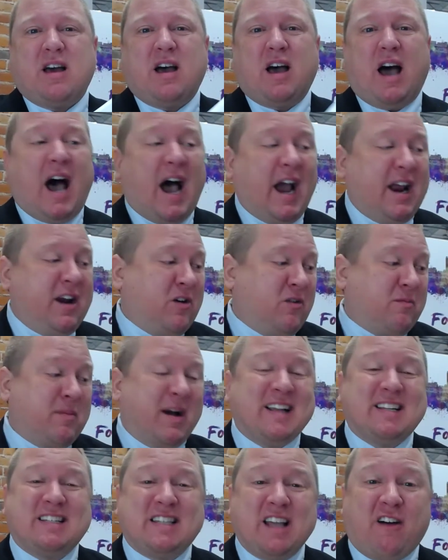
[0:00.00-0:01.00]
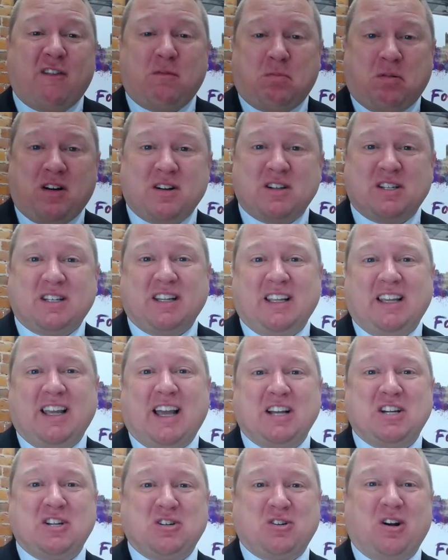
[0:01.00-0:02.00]
I know myself personally, I
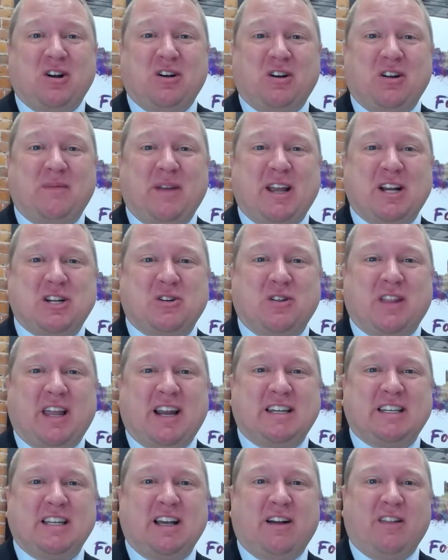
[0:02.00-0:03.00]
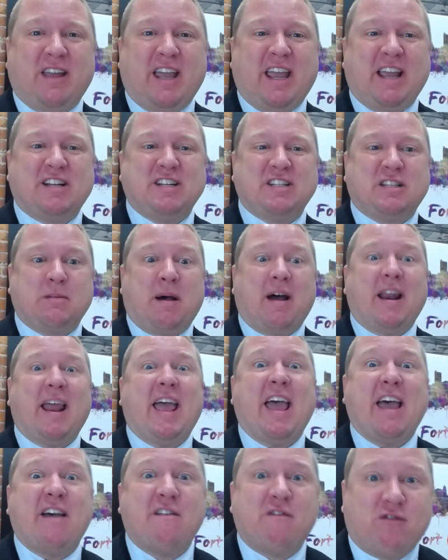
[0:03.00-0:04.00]
struggle to make sure that I tell agents about
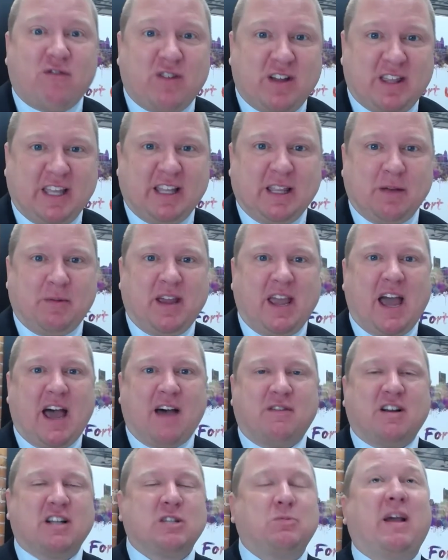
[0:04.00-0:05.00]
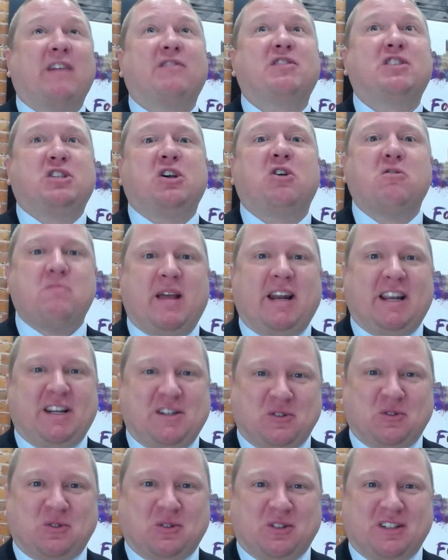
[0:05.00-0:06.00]
everything that we have because we have so many
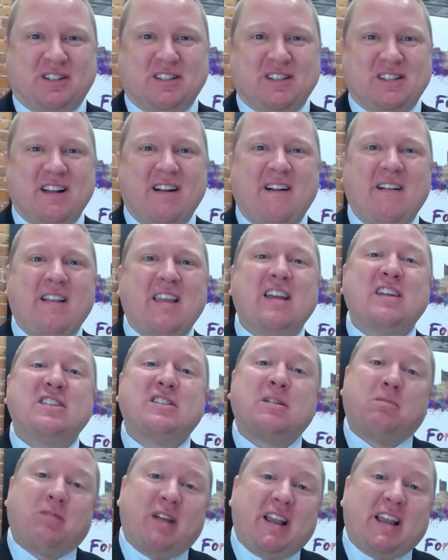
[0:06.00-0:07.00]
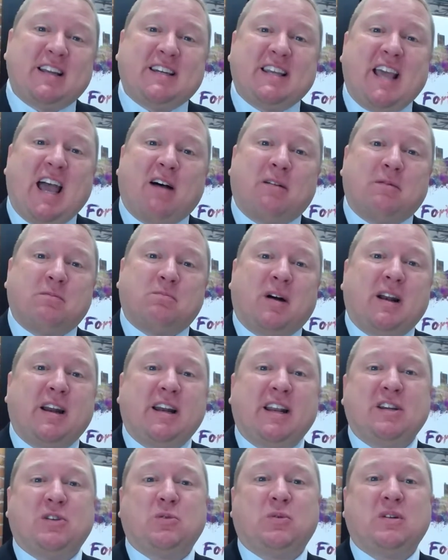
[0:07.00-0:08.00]
tools. So break it down, put it
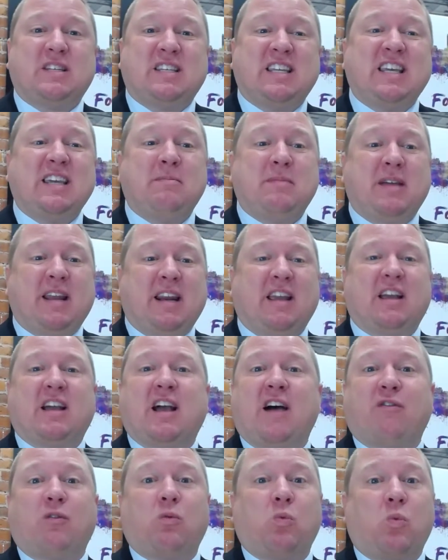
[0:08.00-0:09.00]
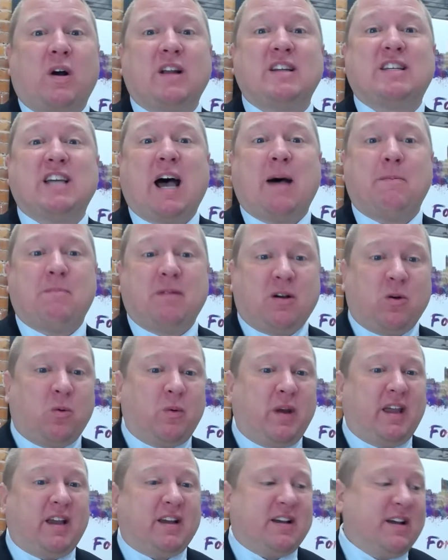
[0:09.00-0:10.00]
into a team meeting, cover one topic a
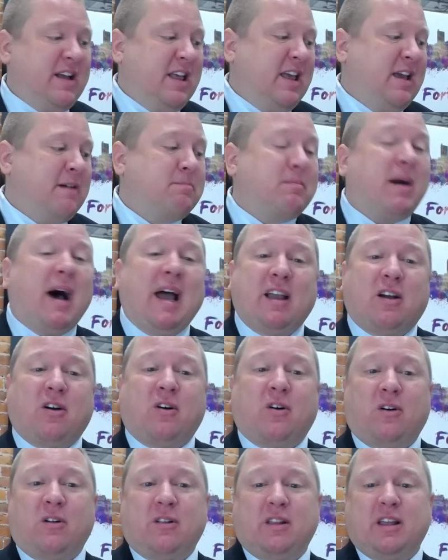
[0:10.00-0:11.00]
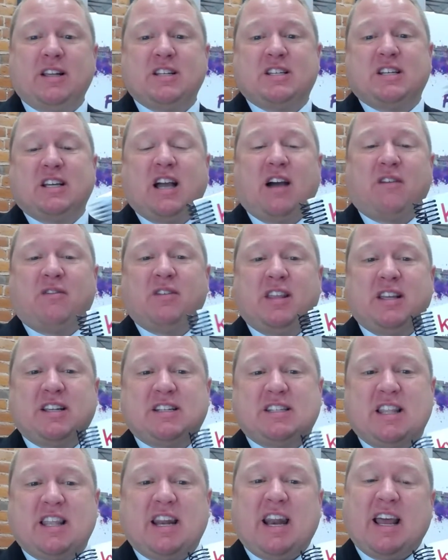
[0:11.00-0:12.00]
week. My goal is to cover
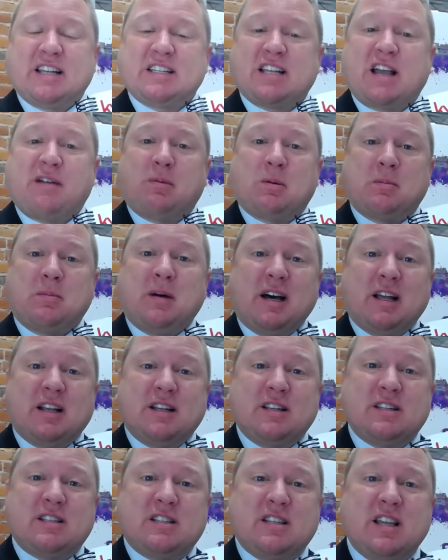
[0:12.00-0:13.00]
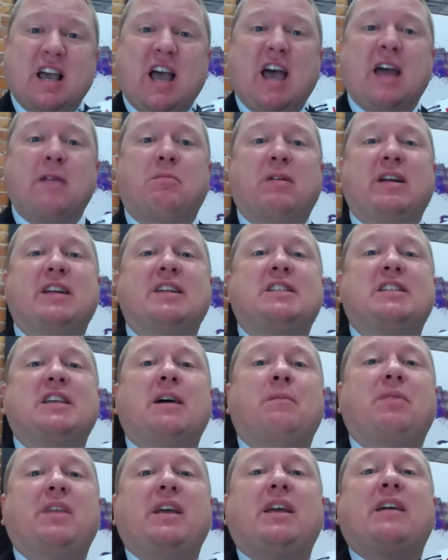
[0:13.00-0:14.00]
this in the next couple months and bring
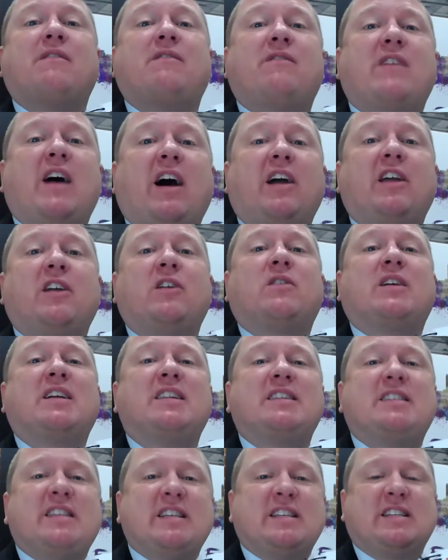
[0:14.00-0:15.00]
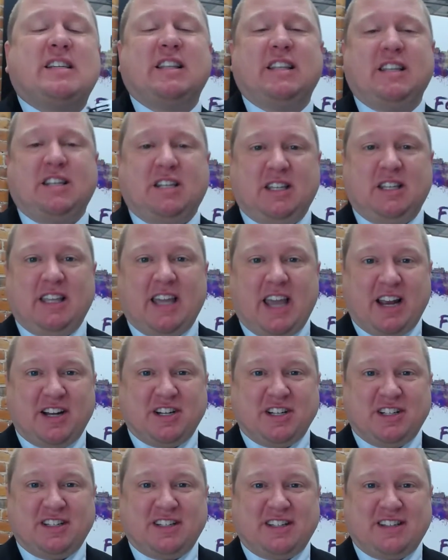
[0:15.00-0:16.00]
something of value consistently to the
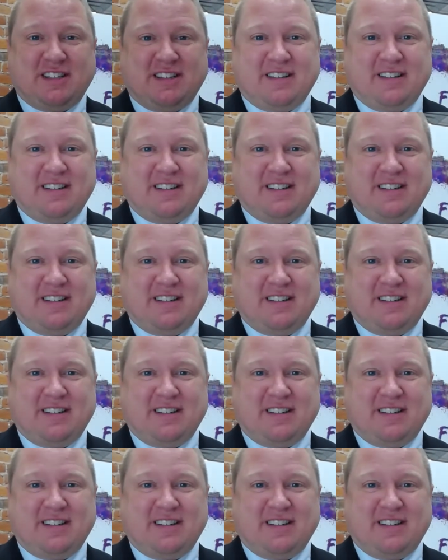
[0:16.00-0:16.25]
agents.